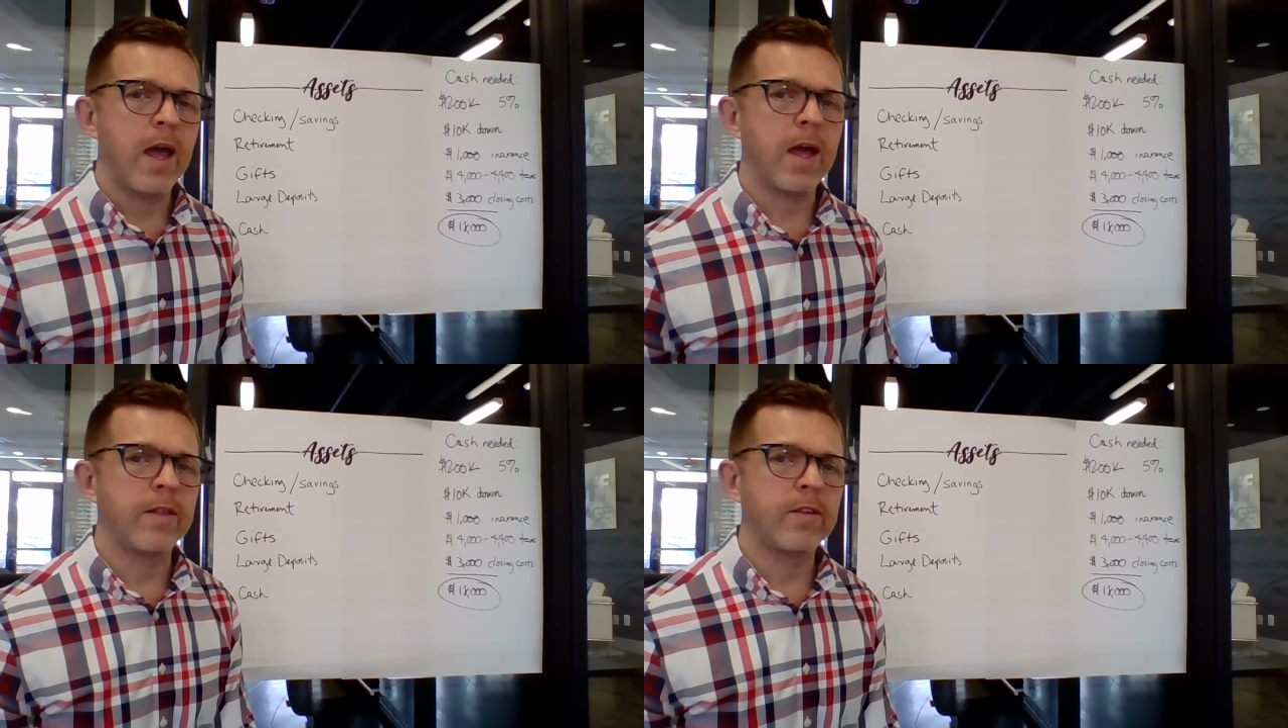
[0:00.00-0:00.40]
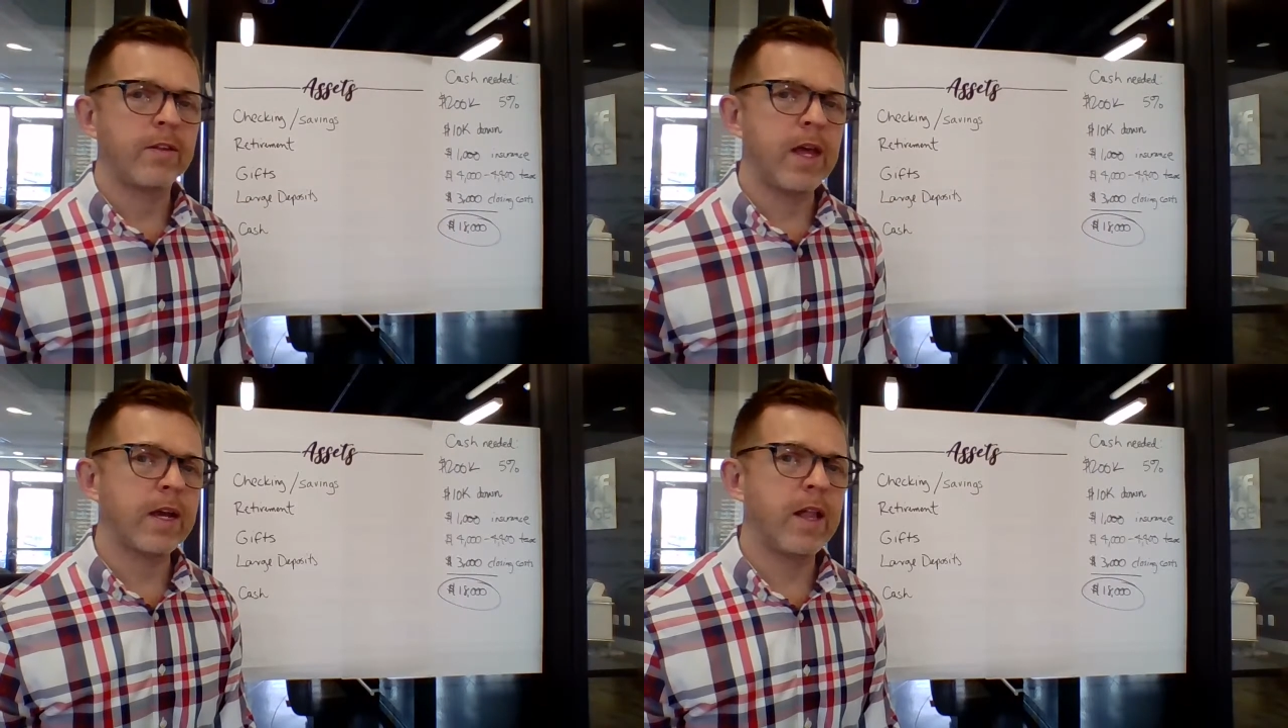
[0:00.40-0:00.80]

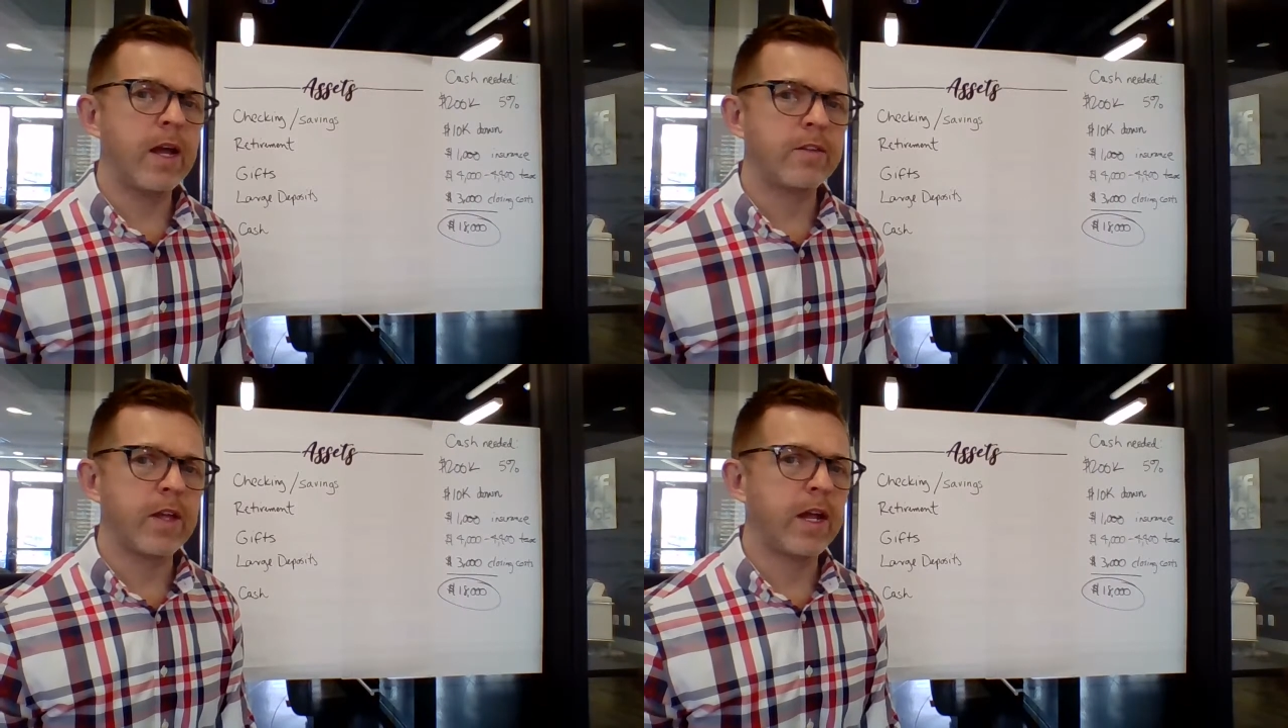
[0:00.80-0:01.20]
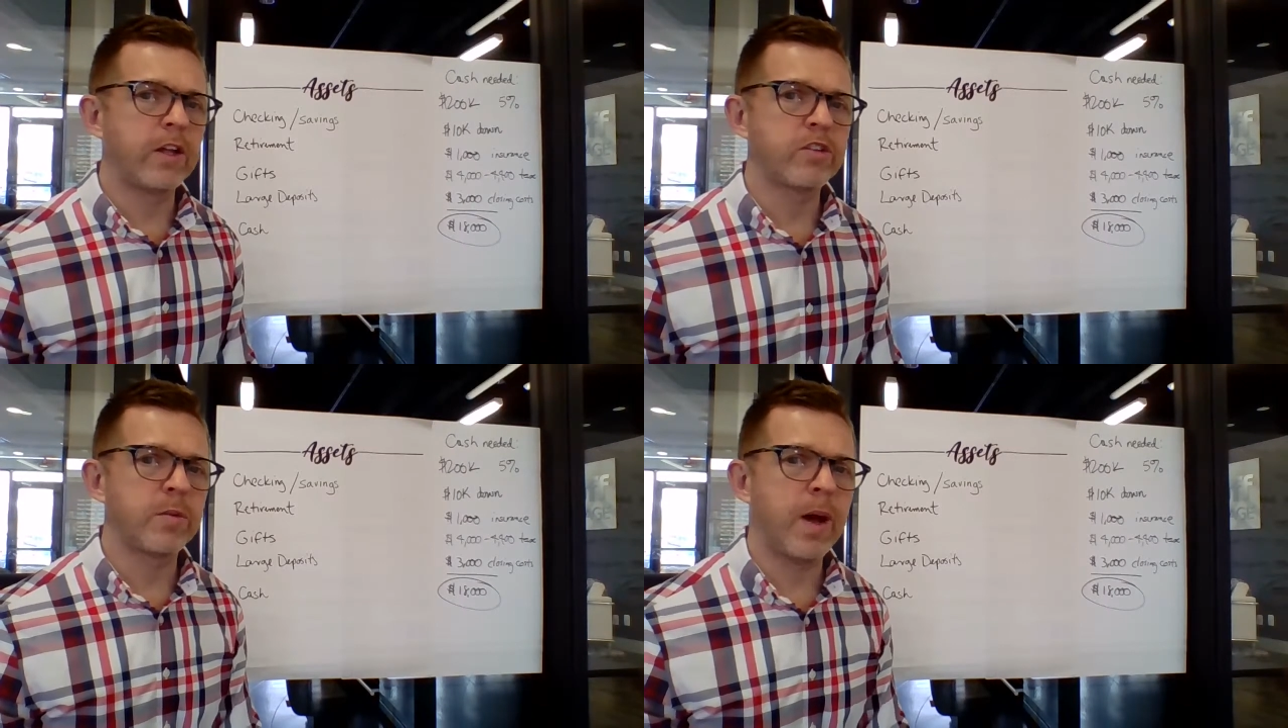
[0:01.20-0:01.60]
and that client's not
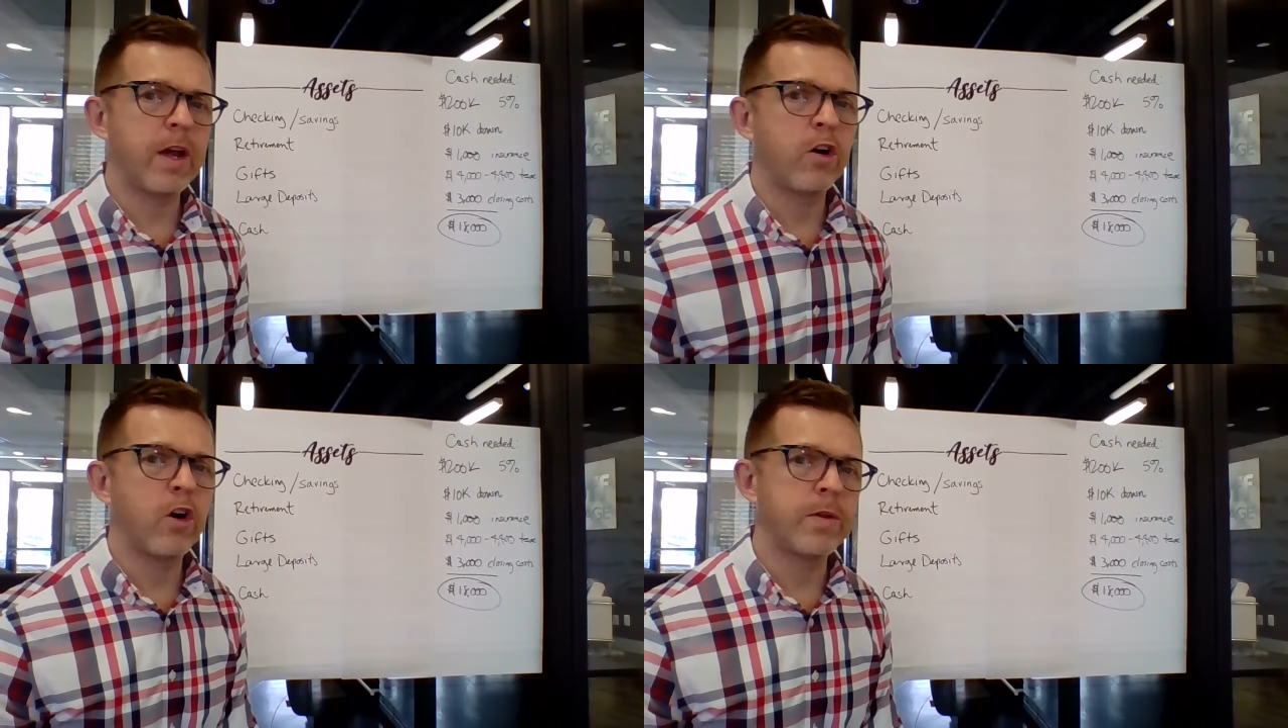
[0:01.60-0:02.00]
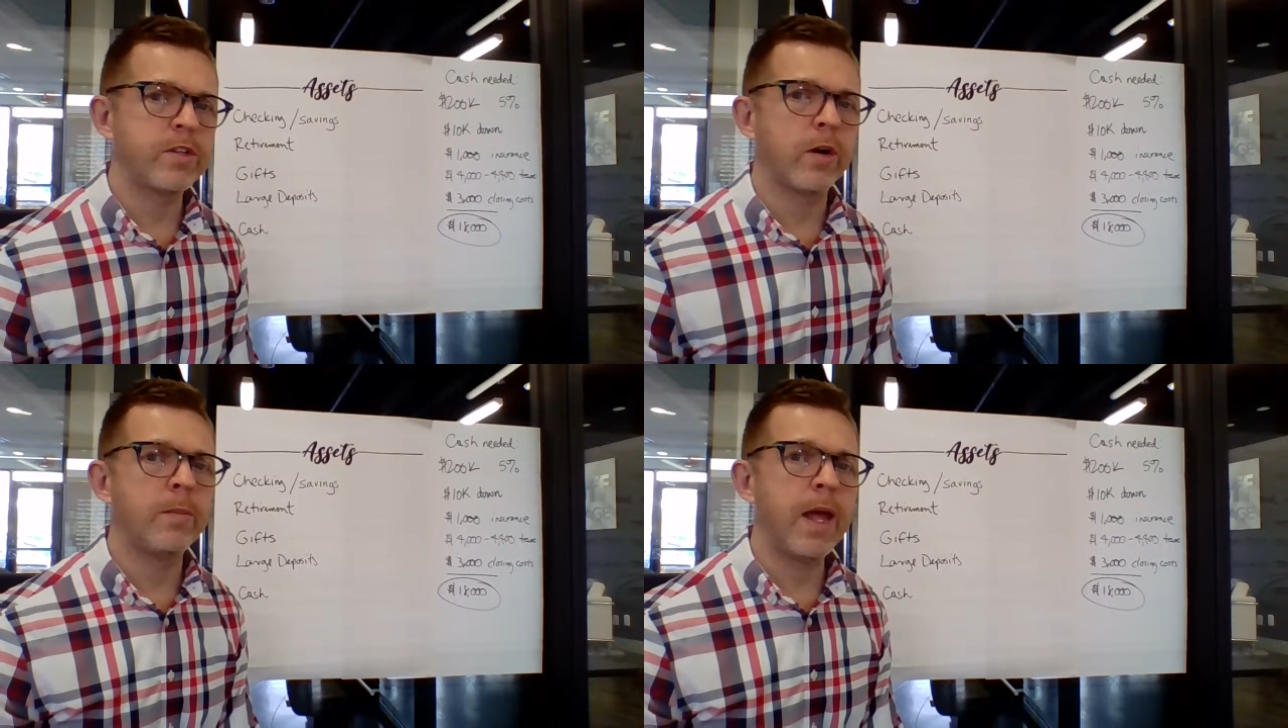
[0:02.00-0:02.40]
eligible to buy a home
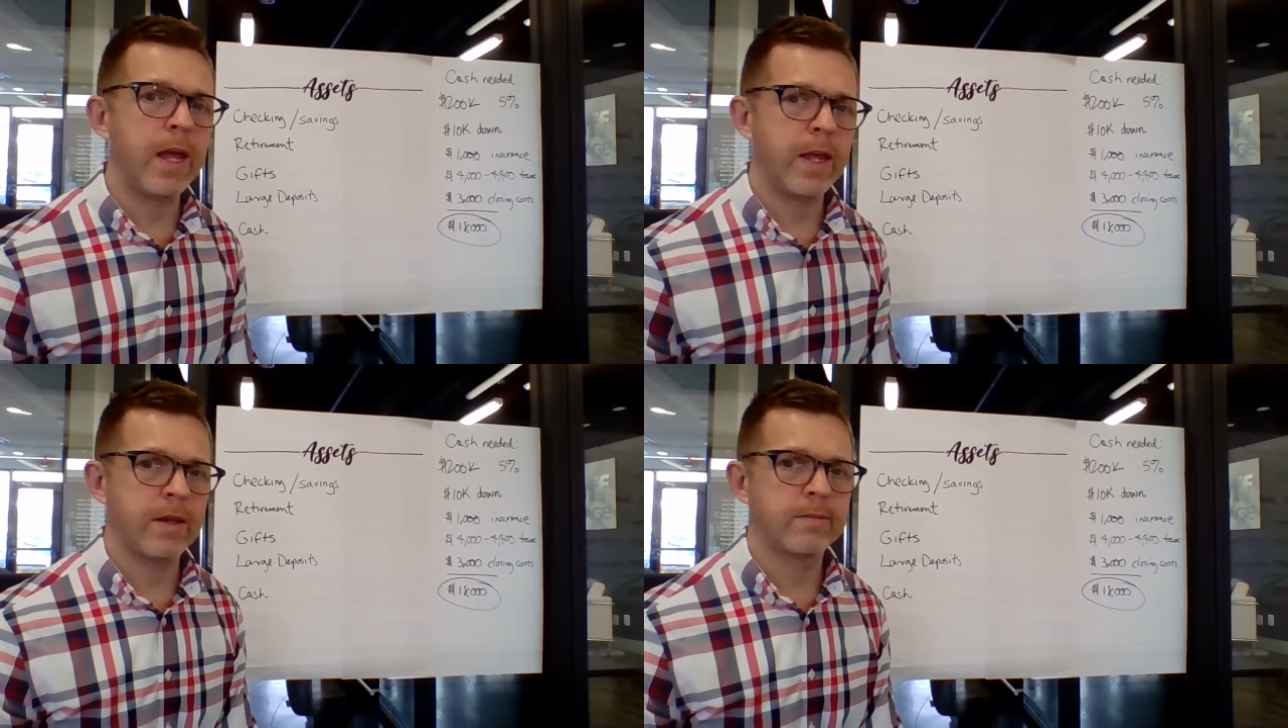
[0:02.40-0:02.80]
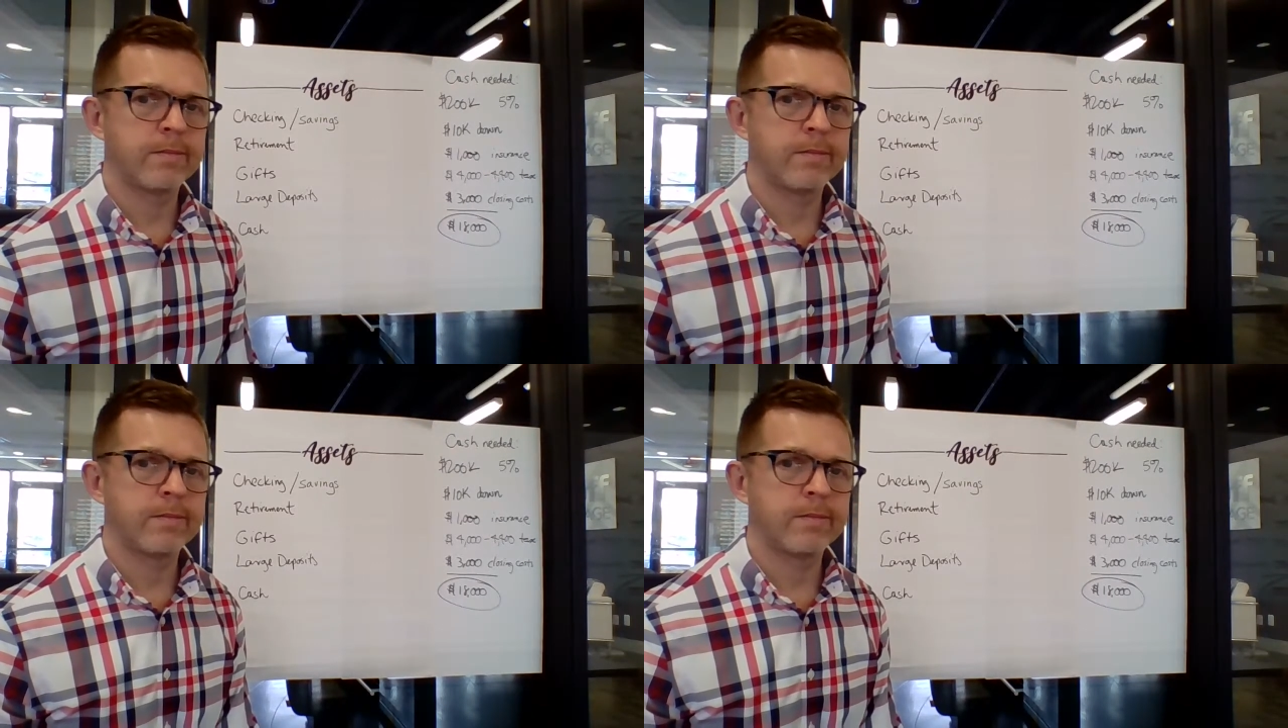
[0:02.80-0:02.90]
until May.